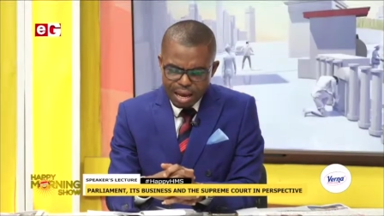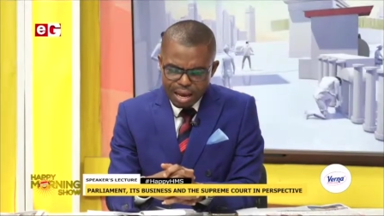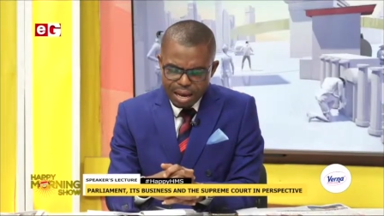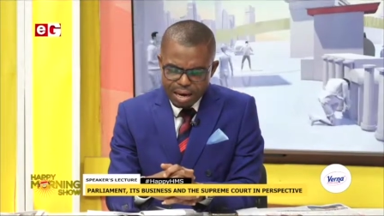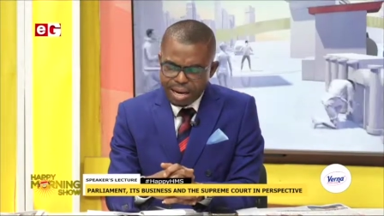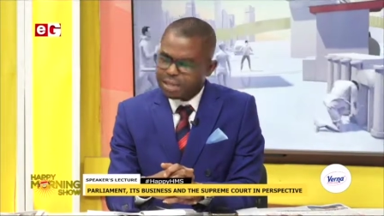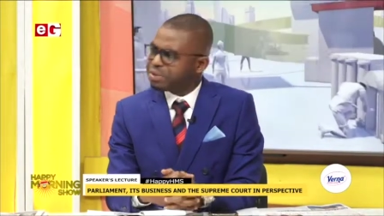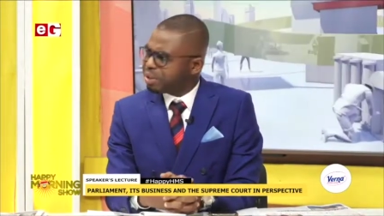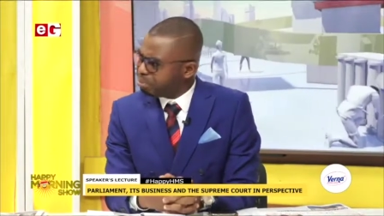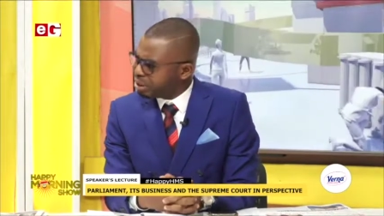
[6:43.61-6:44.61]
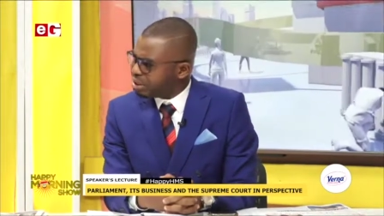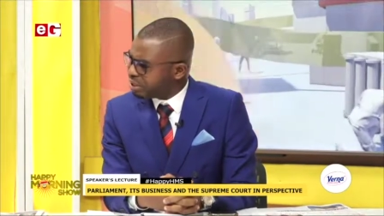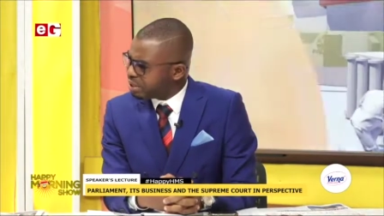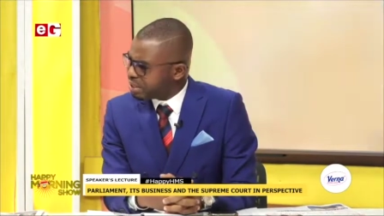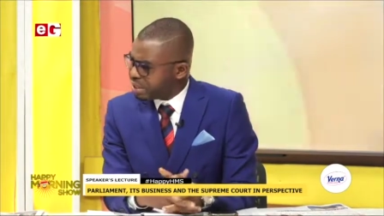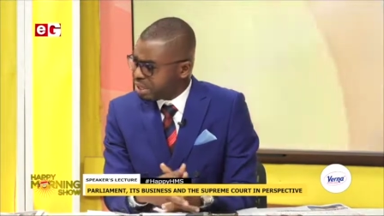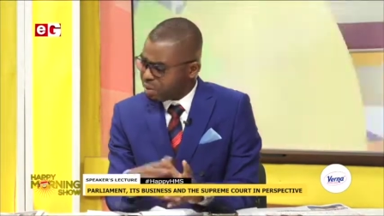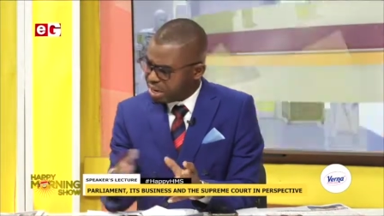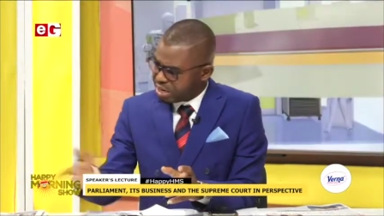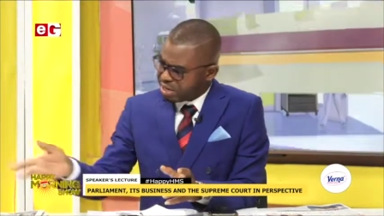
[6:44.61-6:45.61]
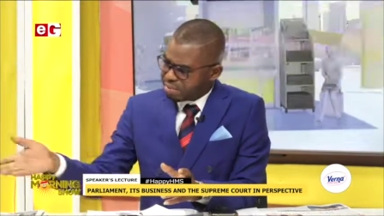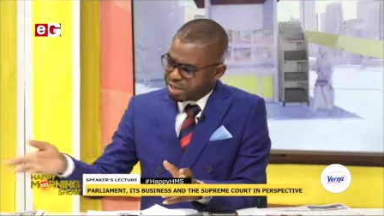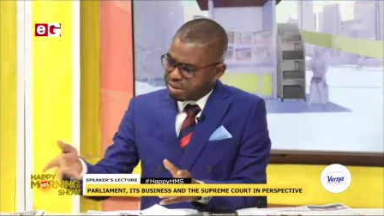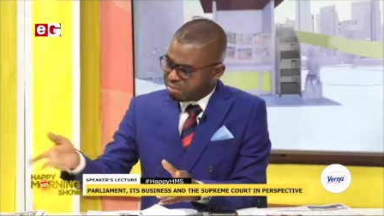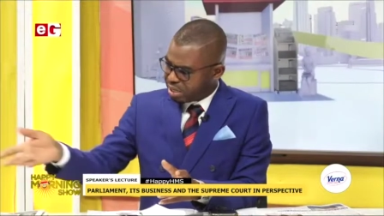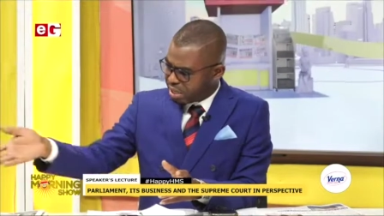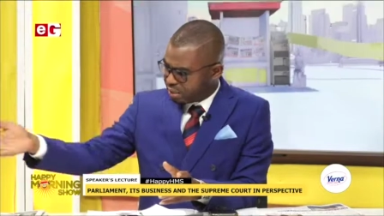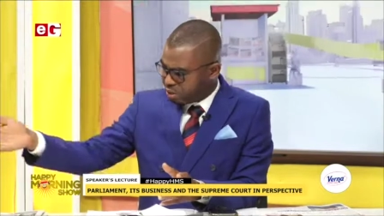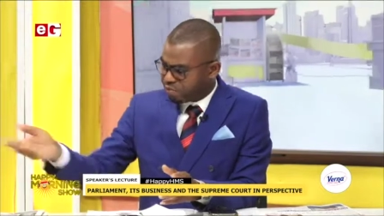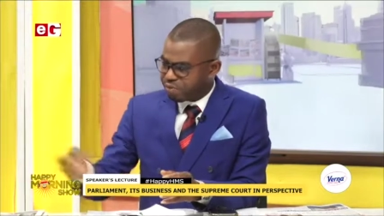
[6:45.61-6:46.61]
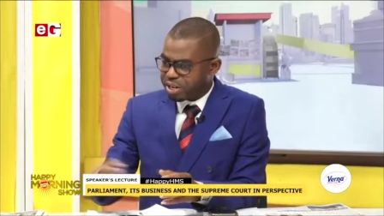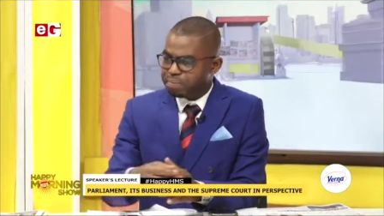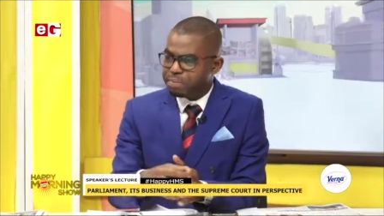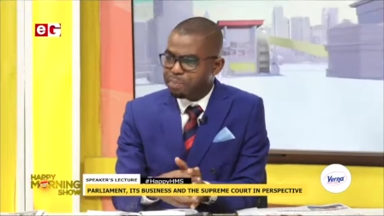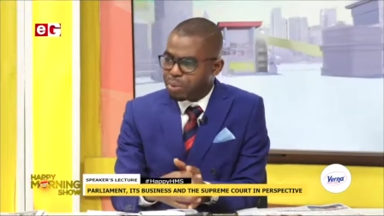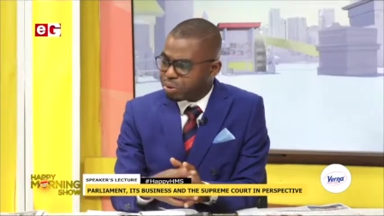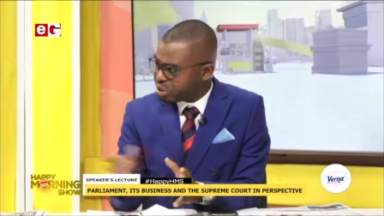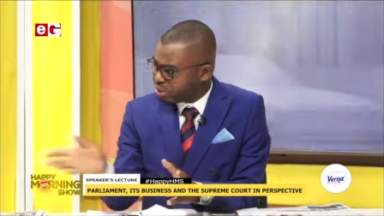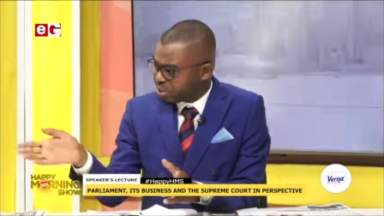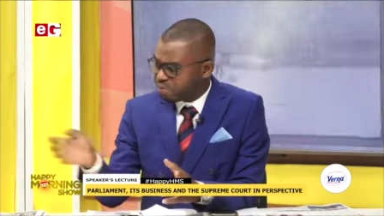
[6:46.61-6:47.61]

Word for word: lecture bi ze wale them case you've read portions yeah.